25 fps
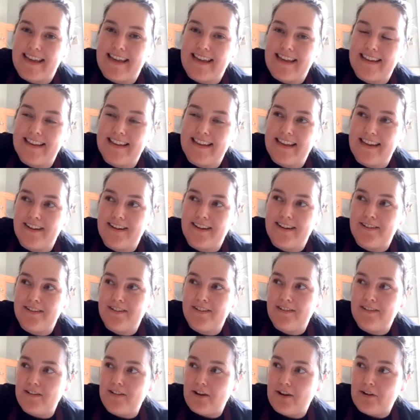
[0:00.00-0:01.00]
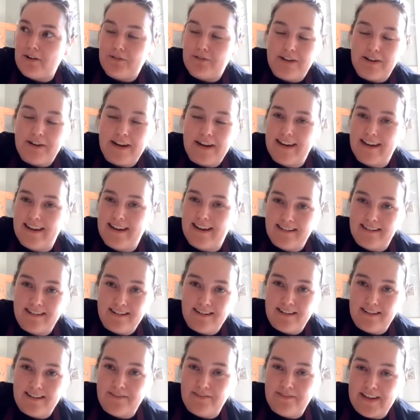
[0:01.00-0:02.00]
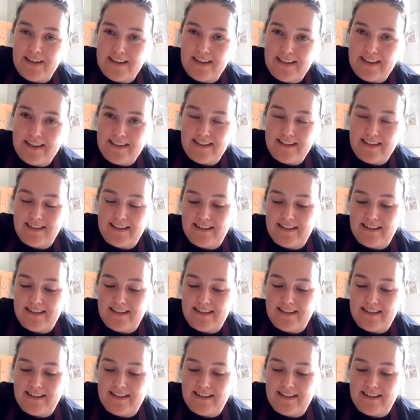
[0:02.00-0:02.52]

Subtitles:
And they're a great, convenient